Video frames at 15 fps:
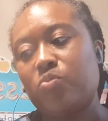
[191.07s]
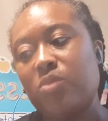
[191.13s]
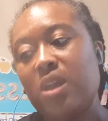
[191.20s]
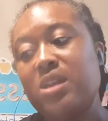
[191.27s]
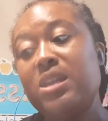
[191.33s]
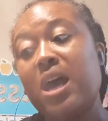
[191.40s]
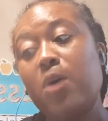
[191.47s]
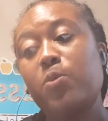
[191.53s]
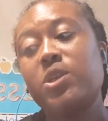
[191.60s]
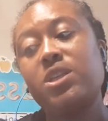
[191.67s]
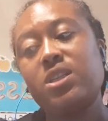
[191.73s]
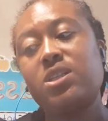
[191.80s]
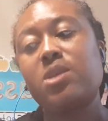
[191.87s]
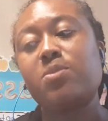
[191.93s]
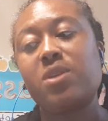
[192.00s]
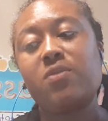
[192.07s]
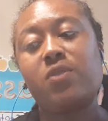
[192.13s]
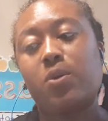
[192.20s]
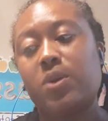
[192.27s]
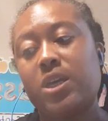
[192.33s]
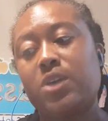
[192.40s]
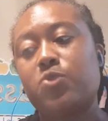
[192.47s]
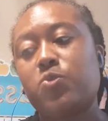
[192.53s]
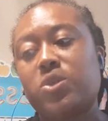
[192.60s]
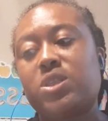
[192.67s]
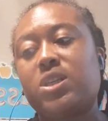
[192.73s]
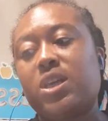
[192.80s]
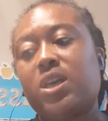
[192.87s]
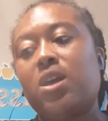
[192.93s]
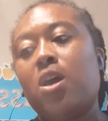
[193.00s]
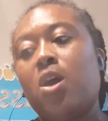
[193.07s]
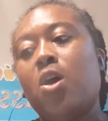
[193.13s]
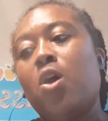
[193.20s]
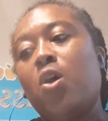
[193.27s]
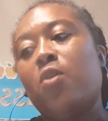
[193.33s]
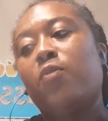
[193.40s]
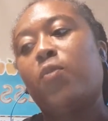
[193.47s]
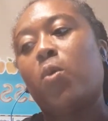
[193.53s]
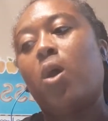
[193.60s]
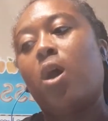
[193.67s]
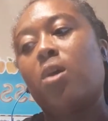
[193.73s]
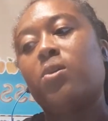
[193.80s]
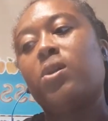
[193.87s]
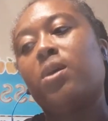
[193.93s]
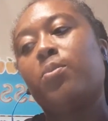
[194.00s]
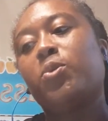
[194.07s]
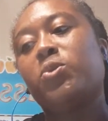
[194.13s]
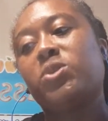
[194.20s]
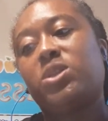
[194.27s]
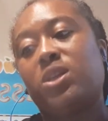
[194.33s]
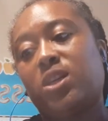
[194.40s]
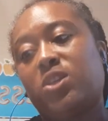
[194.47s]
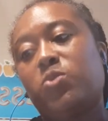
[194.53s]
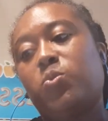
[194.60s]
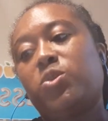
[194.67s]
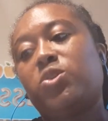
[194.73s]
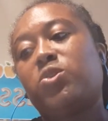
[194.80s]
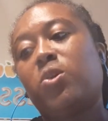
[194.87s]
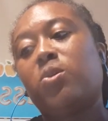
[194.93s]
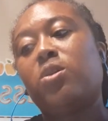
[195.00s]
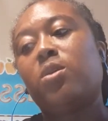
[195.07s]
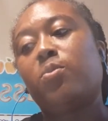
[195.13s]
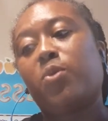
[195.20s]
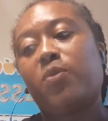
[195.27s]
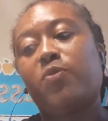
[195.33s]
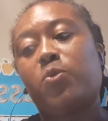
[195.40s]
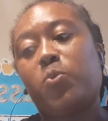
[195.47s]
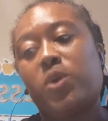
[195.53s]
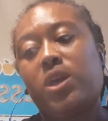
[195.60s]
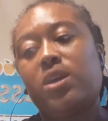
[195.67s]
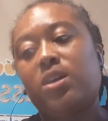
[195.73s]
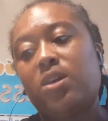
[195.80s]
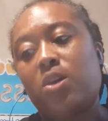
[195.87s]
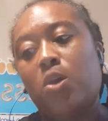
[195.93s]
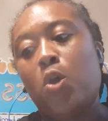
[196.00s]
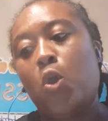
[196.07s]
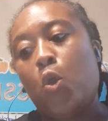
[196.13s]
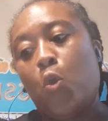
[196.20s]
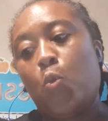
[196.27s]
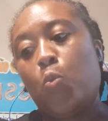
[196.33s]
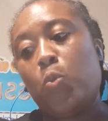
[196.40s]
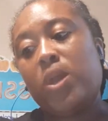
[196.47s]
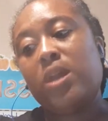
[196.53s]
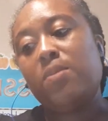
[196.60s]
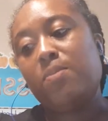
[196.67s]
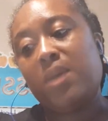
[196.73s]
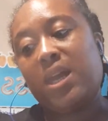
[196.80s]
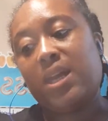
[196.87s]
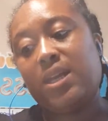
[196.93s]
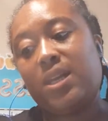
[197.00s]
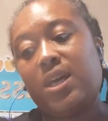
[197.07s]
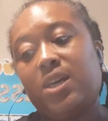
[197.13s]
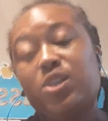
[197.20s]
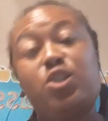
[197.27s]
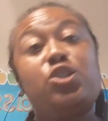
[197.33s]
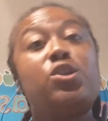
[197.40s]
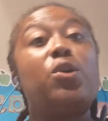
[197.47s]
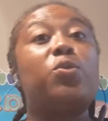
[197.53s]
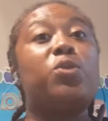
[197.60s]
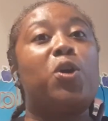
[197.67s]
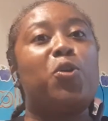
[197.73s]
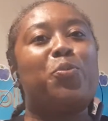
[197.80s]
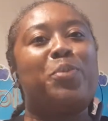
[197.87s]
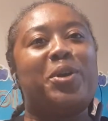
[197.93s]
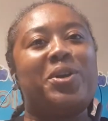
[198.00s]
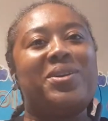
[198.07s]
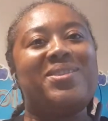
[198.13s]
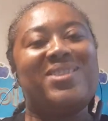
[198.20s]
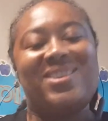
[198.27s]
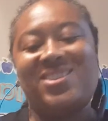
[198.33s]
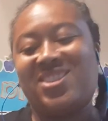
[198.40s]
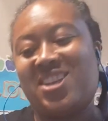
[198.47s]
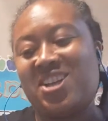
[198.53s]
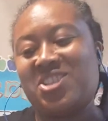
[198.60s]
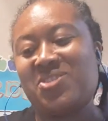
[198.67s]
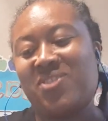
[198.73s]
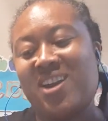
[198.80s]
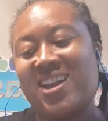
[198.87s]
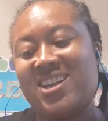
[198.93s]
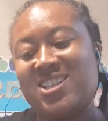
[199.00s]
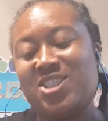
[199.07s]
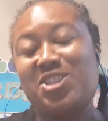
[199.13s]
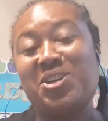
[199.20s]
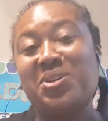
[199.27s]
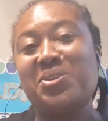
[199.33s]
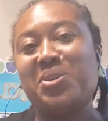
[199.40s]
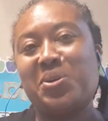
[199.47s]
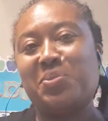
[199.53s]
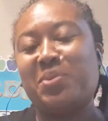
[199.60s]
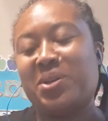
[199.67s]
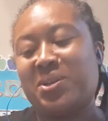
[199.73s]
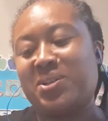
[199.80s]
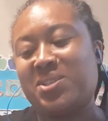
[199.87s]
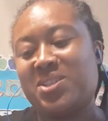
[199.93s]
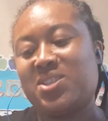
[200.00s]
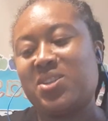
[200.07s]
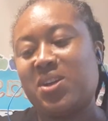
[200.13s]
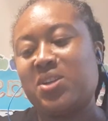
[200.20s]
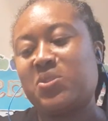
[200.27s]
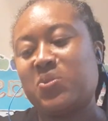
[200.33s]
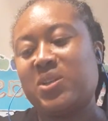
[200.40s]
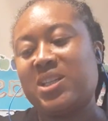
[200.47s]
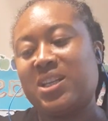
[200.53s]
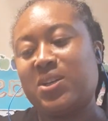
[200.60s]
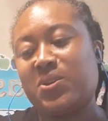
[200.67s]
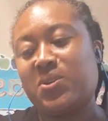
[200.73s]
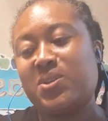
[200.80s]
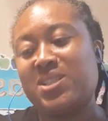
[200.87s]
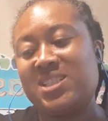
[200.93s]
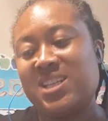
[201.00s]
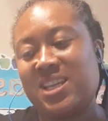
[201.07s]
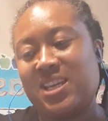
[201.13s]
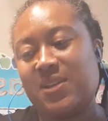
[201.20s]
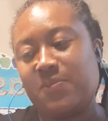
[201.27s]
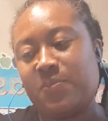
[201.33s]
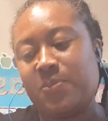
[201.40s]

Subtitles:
Now, we did something very interesting for our number 6, which is our number of the week. We made a dodo bird. That's right, dodo bird starts with letter D.